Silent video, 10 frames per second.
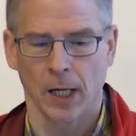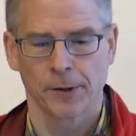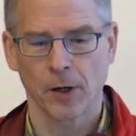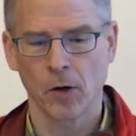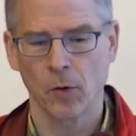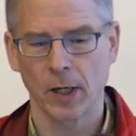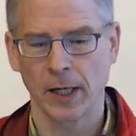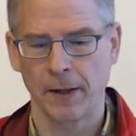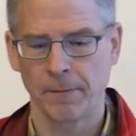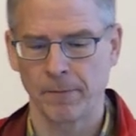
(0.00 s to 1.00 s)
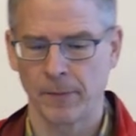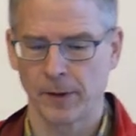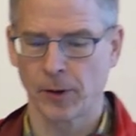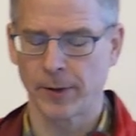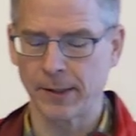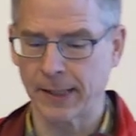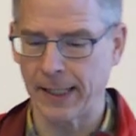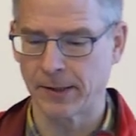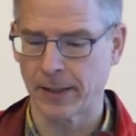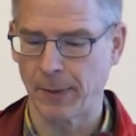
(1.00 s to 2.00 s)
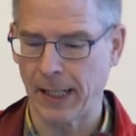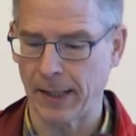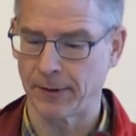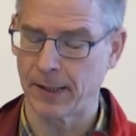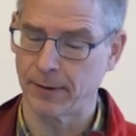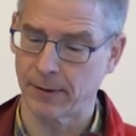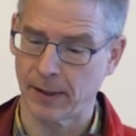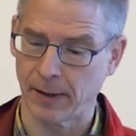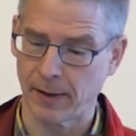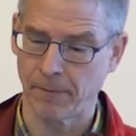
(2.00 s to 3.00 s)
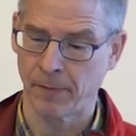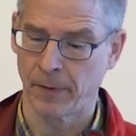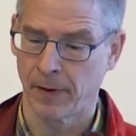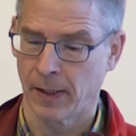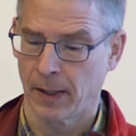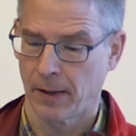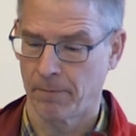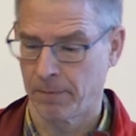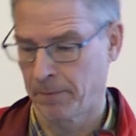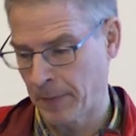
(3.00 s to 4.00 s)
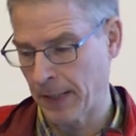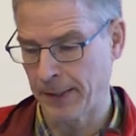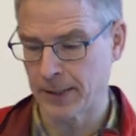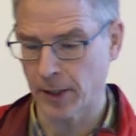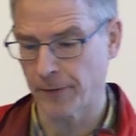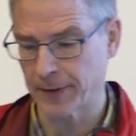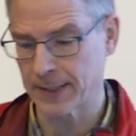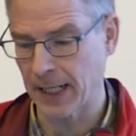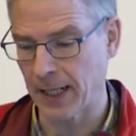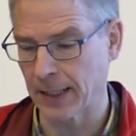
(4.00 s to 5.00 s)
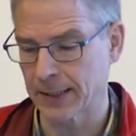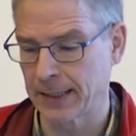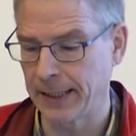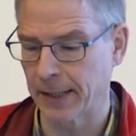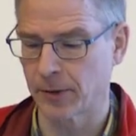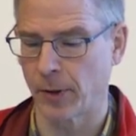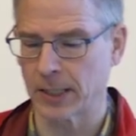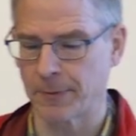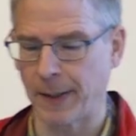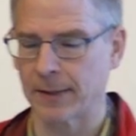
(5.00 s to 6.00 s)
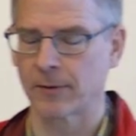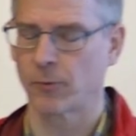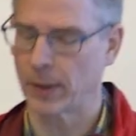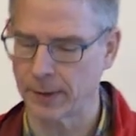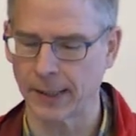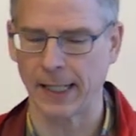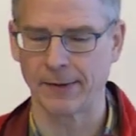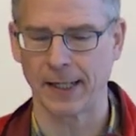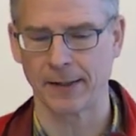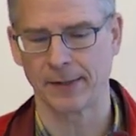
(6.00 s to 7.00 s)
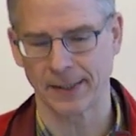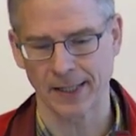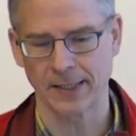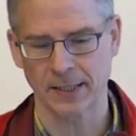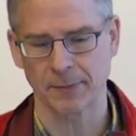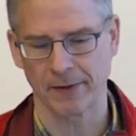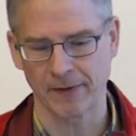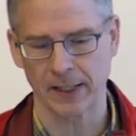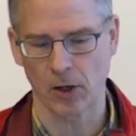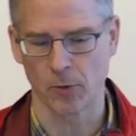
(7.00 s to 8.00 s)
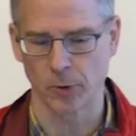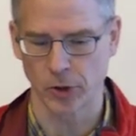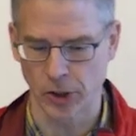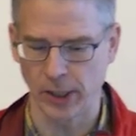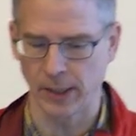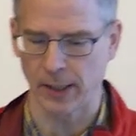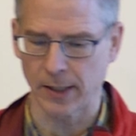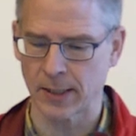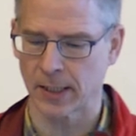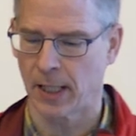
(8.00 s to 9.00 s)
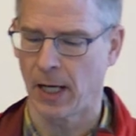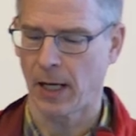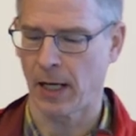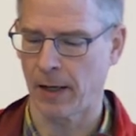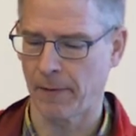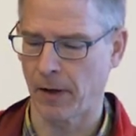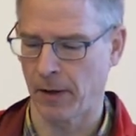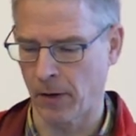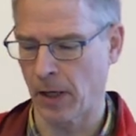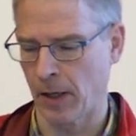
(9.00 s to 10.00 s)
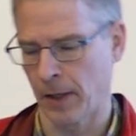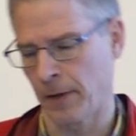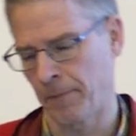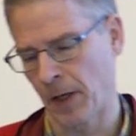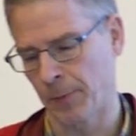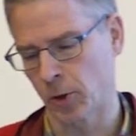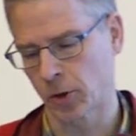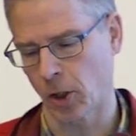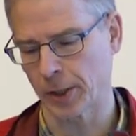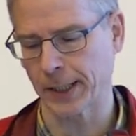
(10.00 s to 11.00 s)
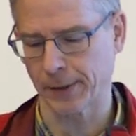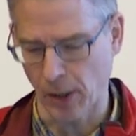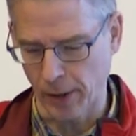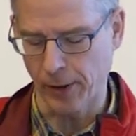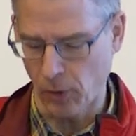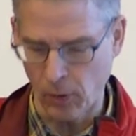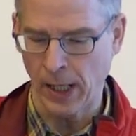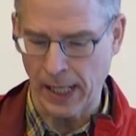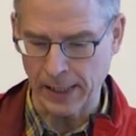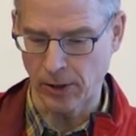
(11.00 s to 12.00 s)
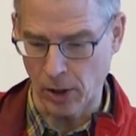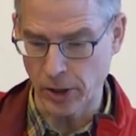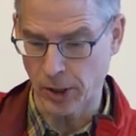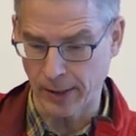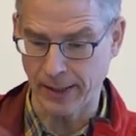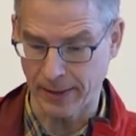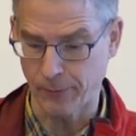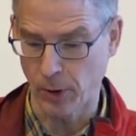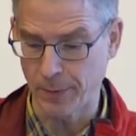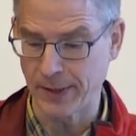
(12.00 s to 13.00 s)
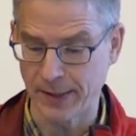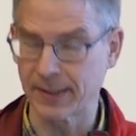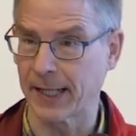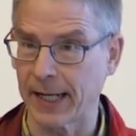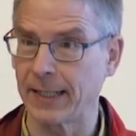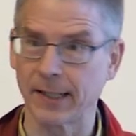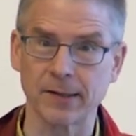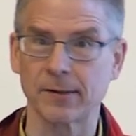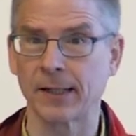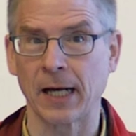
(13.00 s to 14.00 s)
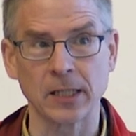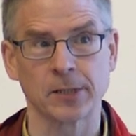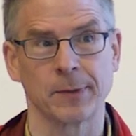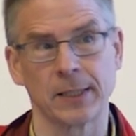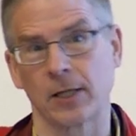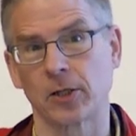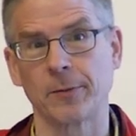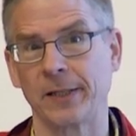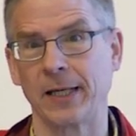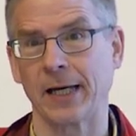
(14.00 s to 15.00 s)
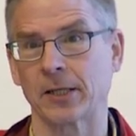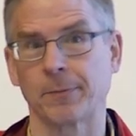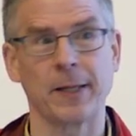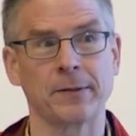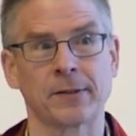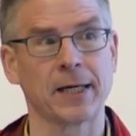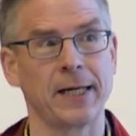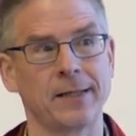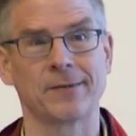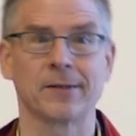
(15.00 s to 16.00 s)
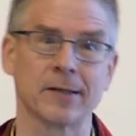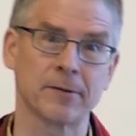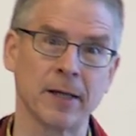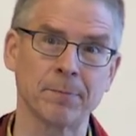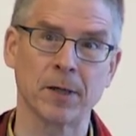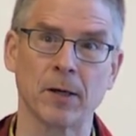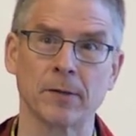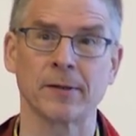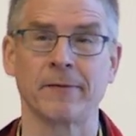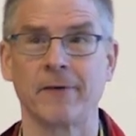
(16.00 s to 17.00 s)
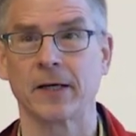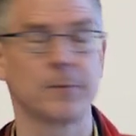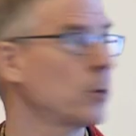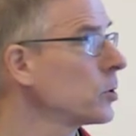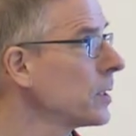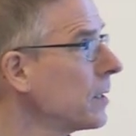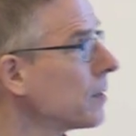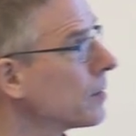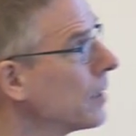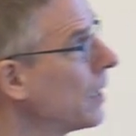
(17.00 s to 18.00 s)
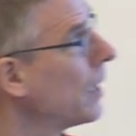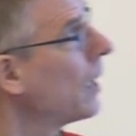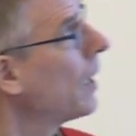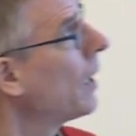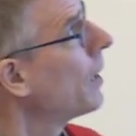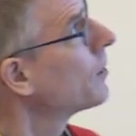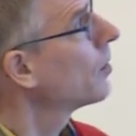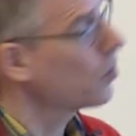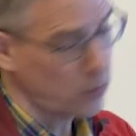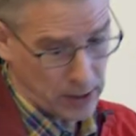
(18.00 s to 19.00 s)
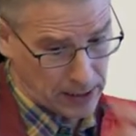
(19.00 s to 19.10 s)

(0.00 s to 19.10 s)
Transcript: So, um, so this great similar, this uh, these sort of results lead us to expect, once again, that, that there is something very homogeneous uh, uh, about cortex, although acknowledging that there will be these gradients that are ultimately going to be expressed gradients in receptors in various proteins. So